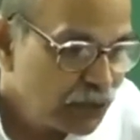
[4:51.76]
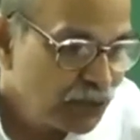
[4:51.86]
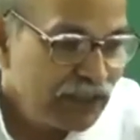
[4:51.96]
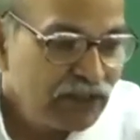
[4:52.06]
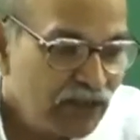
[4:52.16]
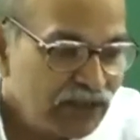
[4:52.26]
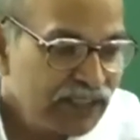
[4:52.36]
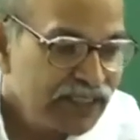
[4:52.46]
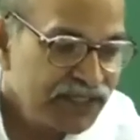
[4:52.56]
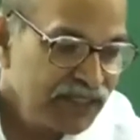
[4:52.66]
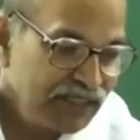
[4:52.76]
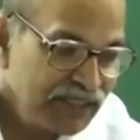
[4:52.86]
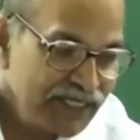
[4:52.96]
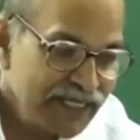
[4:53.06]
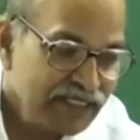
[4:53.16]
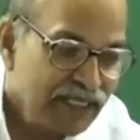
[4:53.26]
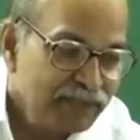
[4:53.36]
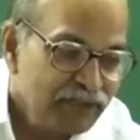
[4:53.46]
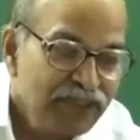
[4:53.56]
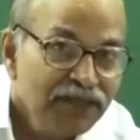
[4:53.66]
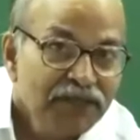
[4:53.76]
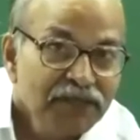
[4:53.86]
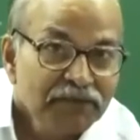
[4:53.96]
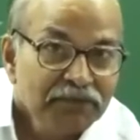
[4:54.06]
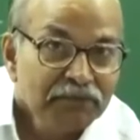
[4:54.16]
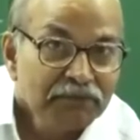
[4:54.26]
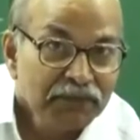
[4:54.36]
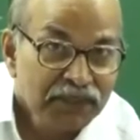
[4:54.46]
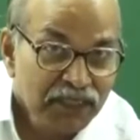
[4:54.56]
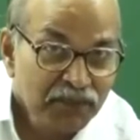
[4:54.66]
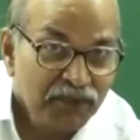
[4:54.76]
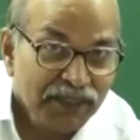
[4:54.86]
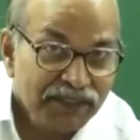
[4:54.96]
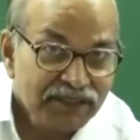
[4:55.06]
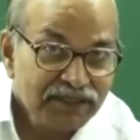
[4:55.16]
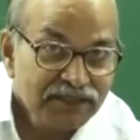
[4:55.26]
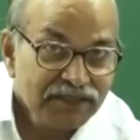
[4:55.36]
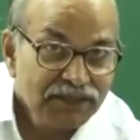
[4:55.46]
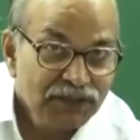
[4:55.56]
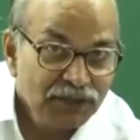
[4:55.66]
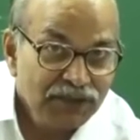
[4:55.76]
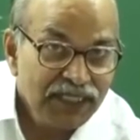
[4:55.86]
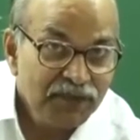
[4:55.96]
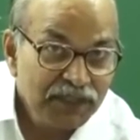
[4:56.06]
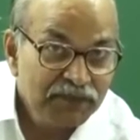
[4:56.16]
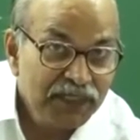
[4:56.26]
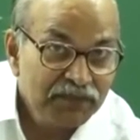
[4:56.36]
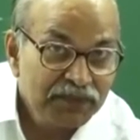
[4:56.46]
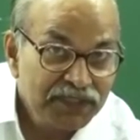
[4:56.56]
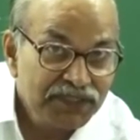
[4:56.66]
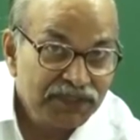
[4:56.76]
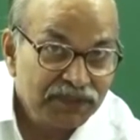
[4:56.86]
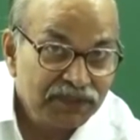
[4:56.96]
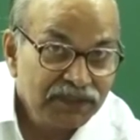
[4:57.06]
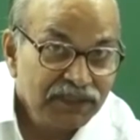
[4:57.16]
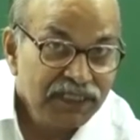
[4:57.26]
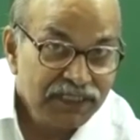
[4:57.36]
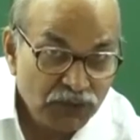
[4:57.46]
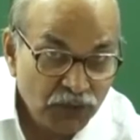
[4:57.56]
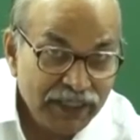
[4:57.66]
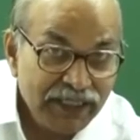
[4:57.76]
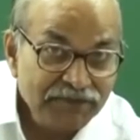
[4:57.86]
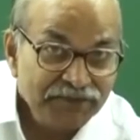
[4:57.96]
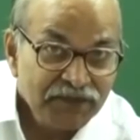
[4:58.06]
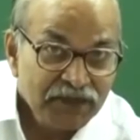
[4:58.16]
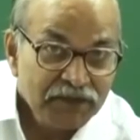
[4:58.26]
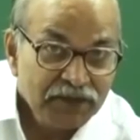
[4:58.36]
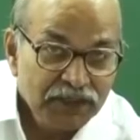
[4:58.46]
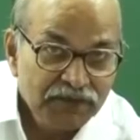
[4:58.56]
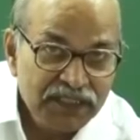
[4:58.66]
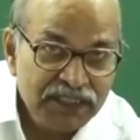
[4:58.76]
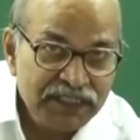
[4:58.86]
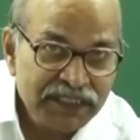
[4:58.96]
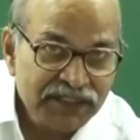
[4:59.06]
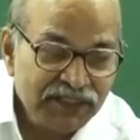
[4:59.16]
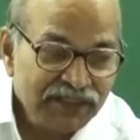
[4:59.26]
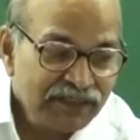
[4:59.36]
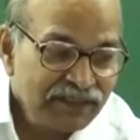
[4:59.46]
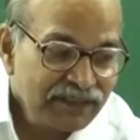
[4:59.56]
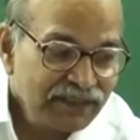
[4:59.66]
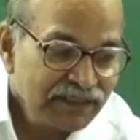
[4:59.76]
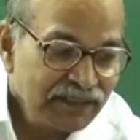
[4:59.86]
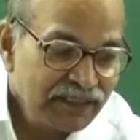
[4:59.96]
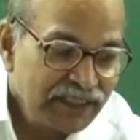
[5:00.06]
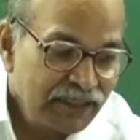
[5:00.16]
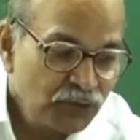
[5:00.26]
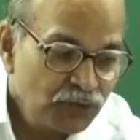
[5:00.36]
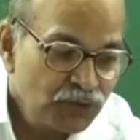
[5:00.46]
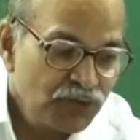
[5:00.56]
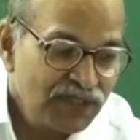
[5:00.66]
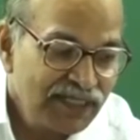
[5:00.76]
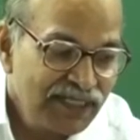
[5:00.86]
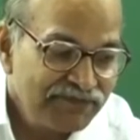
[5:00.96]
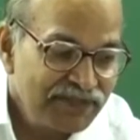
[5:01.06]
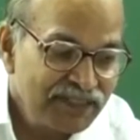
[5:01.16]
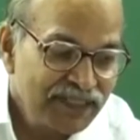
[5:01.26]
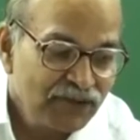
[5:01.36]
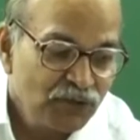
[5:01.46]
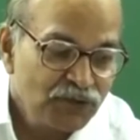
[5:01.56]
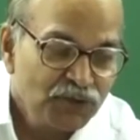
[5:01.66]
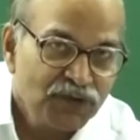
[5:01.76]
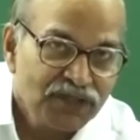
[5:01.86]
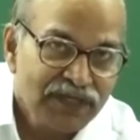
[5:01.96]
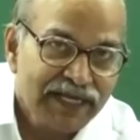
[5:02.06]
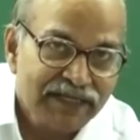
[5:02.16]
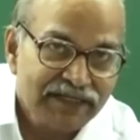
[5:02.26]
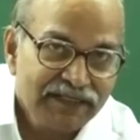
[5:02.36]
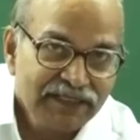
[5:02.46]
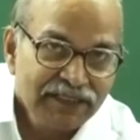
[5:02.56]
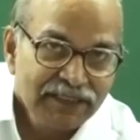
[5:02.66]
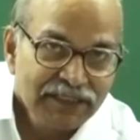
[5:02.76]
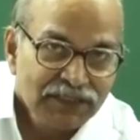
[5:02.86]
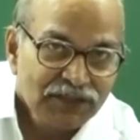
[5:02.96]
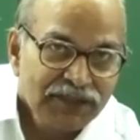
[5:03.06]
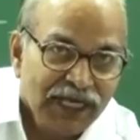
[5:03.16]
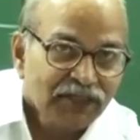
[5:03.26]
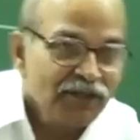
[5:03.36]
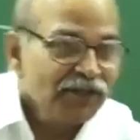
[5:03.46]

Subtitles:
during the oscillation, it has come to the middle point, to the equilibrium position. It is going in which direction? It can go towards left, it can go towards right. So that